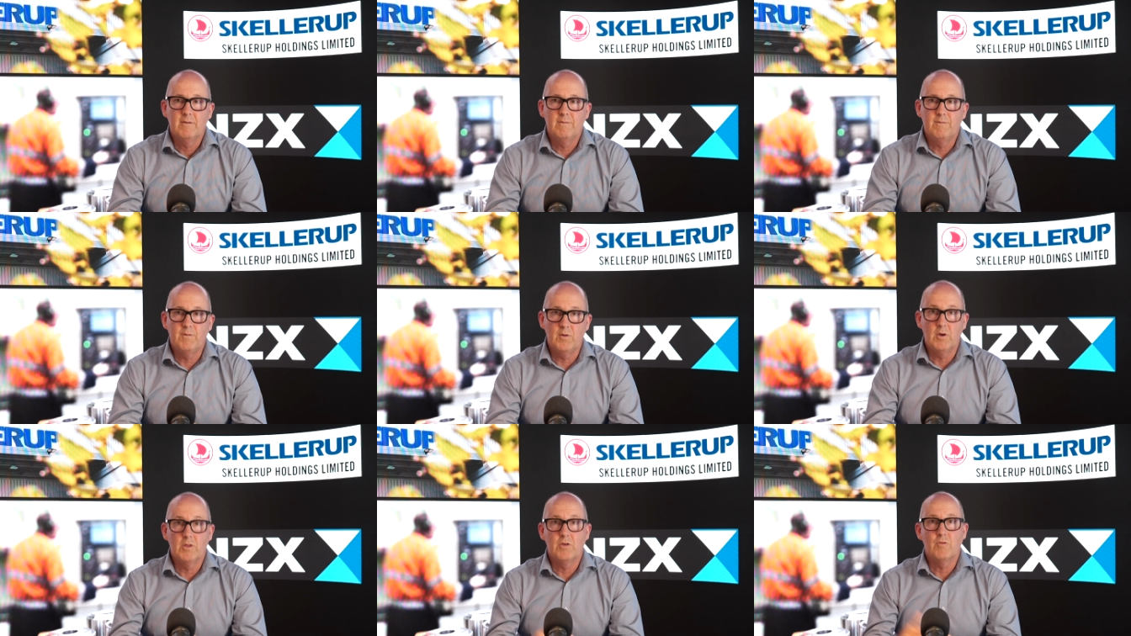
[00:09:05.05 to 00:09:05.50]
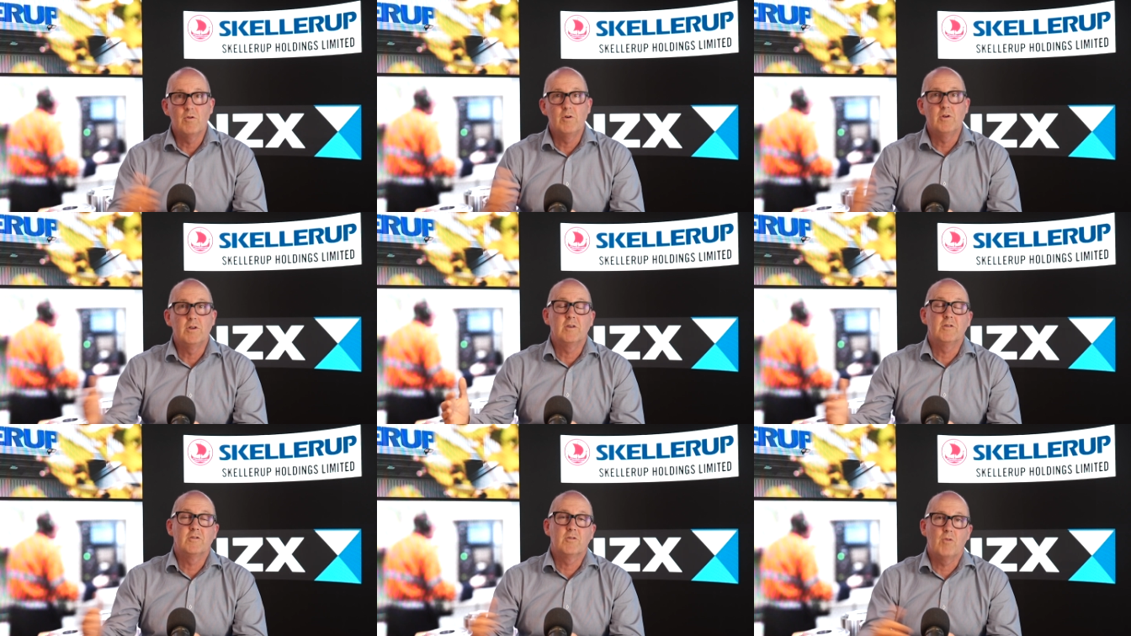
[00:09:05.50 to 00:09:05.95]
further
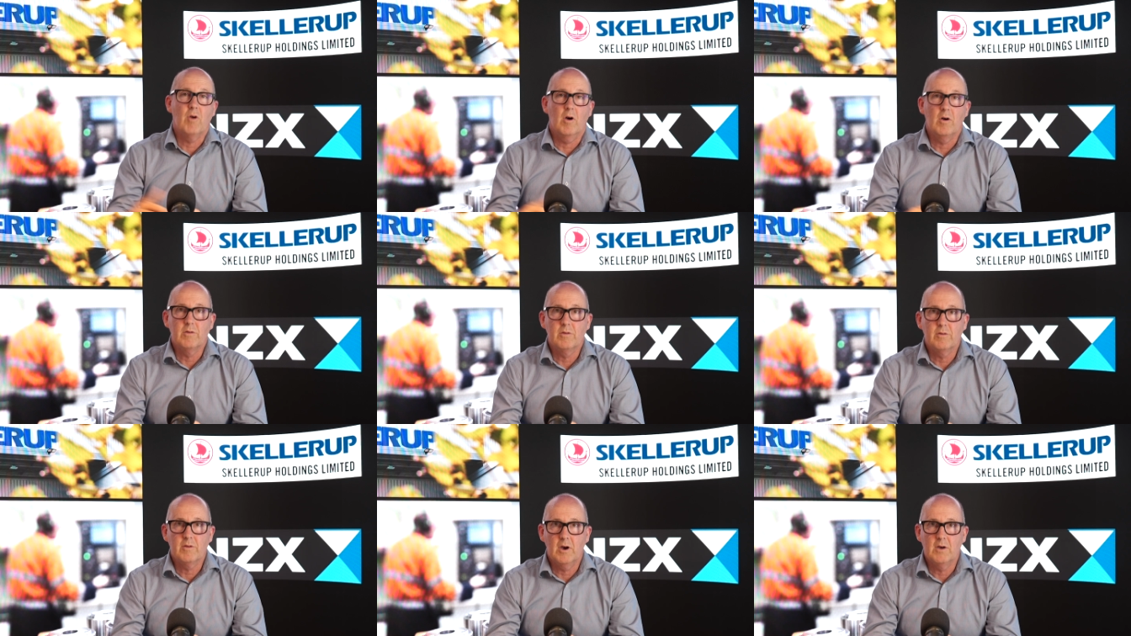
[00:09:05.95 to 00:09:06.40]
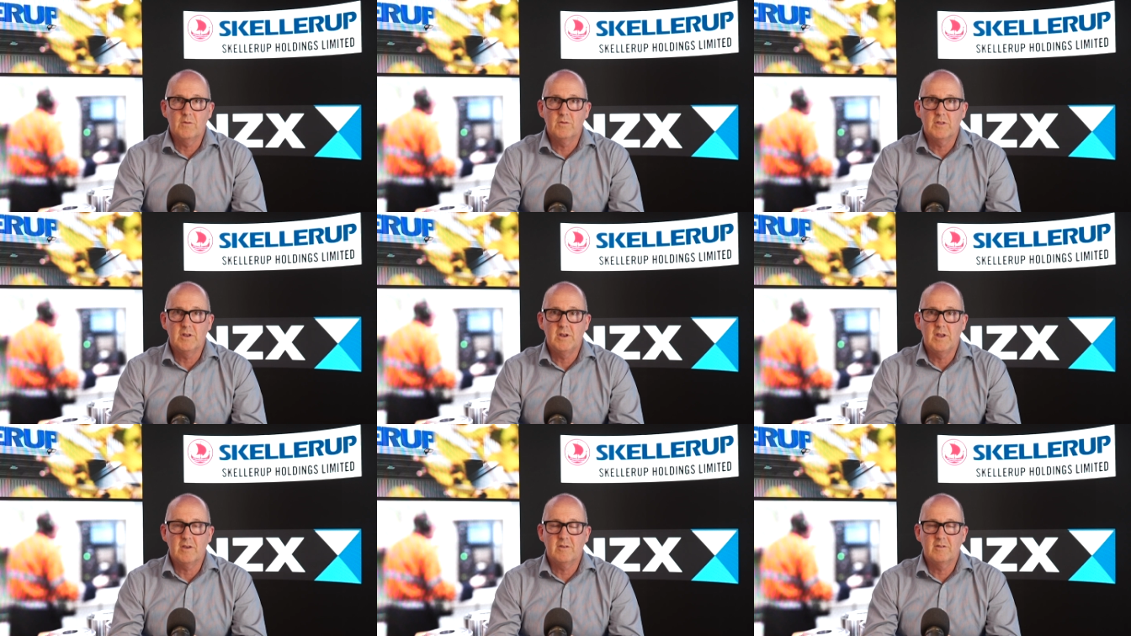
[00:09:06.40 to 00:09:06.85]
earnings growth over
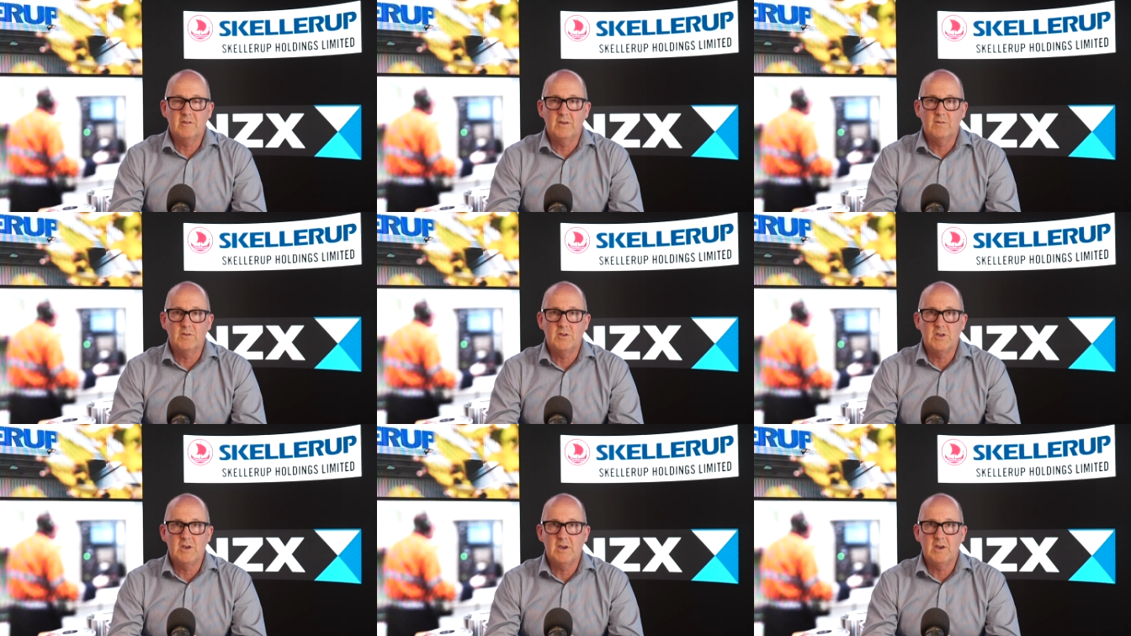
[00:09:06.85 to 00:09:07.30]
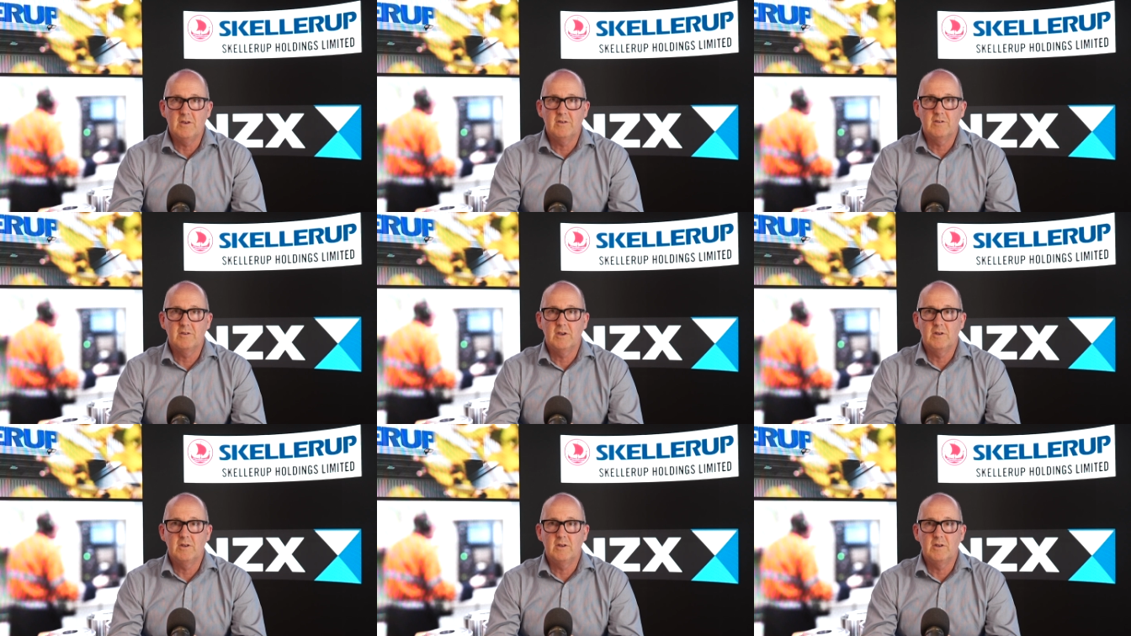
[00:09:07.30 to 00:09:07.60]
the next 7 years.